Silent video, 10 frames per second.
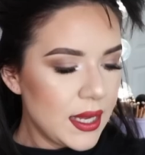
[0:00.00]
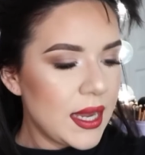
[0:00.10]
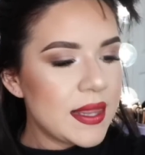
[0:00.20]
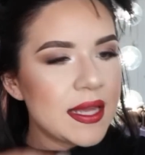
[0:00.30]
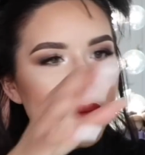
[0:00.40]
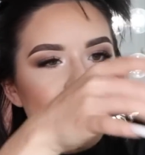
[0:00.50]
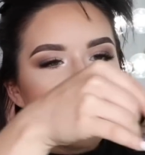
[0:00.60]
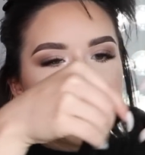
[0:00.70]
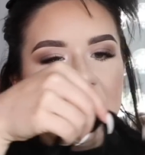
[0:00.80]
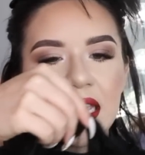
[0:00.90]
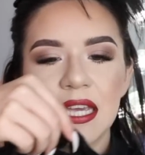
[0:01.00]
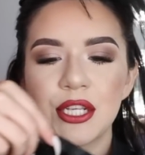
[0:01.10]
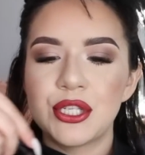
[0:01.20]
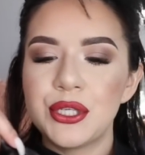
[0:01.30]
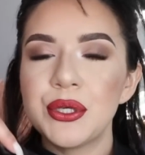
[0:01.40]
And then I'm going to be taking
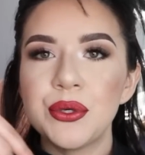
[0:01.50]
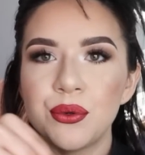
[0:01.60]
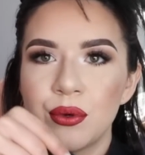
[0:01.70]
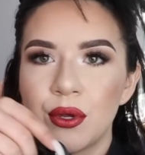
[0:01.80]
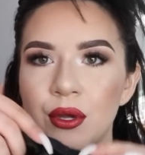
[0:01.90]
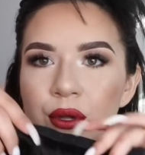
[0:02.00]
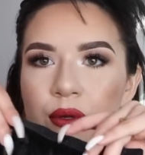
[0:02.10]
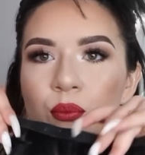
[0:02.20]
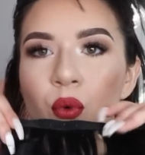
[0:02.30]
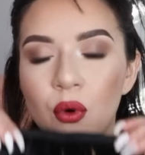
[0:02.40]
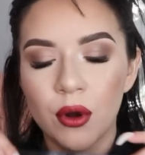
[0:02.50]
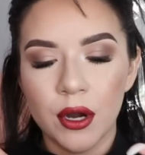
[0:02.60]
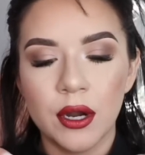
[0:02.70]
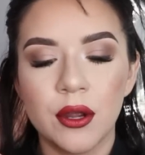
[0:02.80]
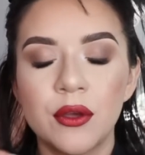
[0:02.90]
2
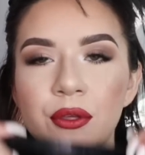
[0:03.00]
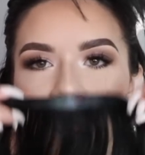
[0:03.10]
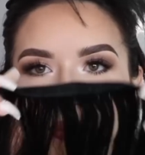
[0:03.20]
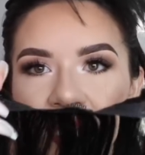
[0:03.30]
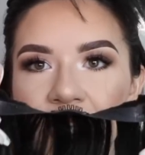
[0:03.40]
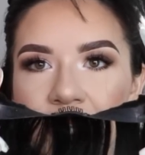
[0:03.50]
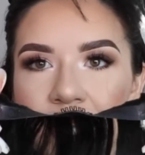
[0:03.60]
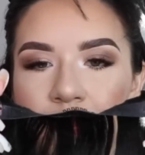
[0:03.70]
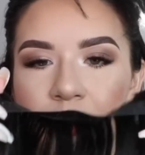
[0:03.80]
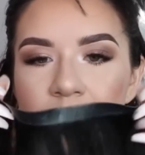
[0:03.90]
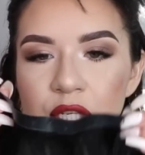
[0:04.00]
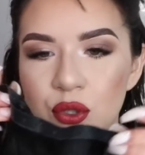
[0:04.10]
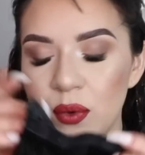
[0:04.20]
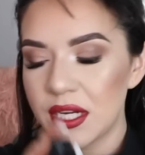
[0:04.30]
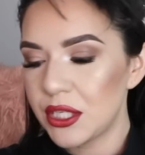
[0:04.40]
more 3-clip
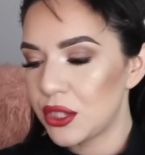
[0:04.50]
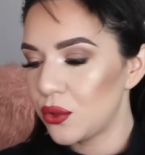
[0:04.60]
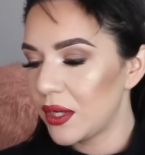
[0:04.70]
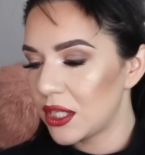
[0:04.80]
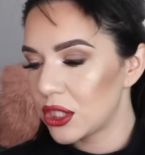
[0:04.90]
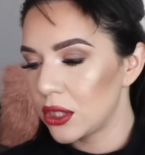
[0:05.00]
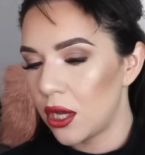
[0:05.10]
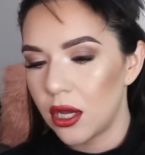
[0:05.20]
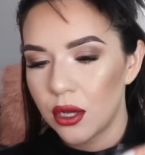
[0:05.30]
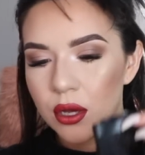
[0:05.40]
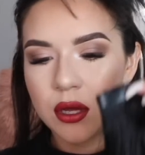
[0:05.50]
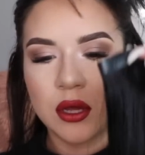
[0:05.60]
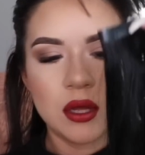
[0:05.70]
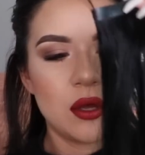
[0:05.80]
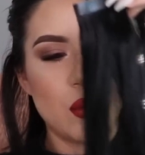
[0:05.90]
22-inch long
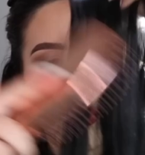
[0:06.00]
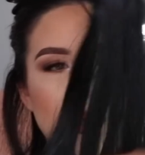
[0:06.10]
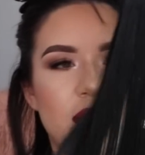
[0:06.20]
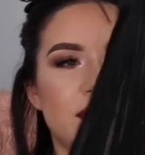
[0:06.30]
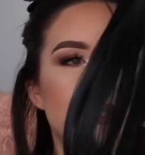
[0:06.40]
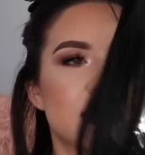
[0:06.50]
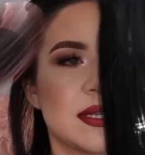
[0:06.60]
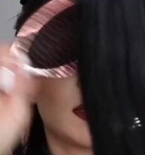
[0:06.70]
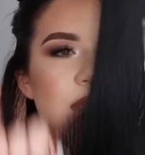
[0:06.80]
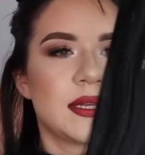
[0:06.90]
wefts,